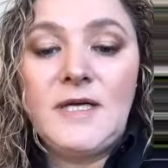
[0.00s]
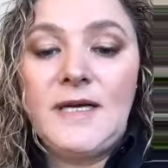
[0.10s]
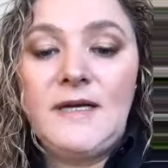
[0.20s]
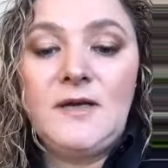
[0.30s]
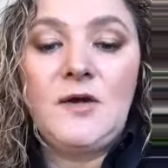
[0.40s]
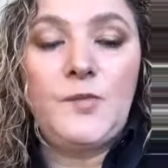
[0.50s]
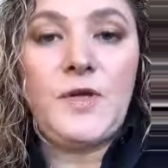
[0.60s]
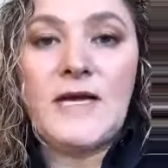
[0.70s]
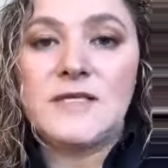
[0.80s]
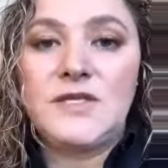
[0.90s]
I hope
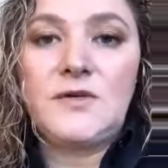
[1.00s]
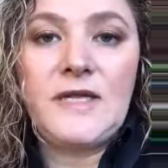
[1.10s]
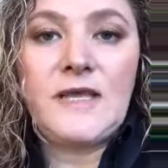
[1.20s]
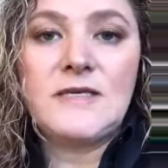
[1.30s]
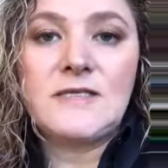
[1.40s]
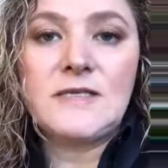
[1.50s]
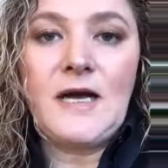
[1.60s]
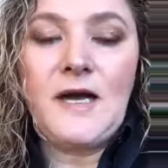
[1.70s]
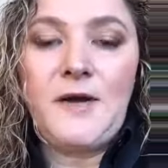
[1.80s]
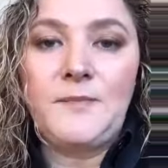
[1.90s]
you guys enjoyed this.
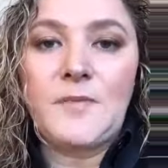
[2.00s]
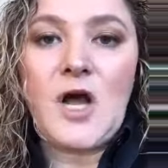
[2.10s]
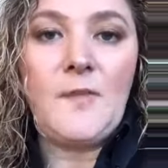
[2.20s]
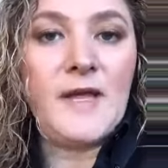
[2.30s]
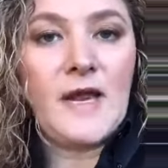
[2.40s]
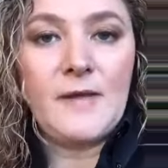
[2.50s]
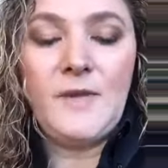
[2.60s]
Comment I'm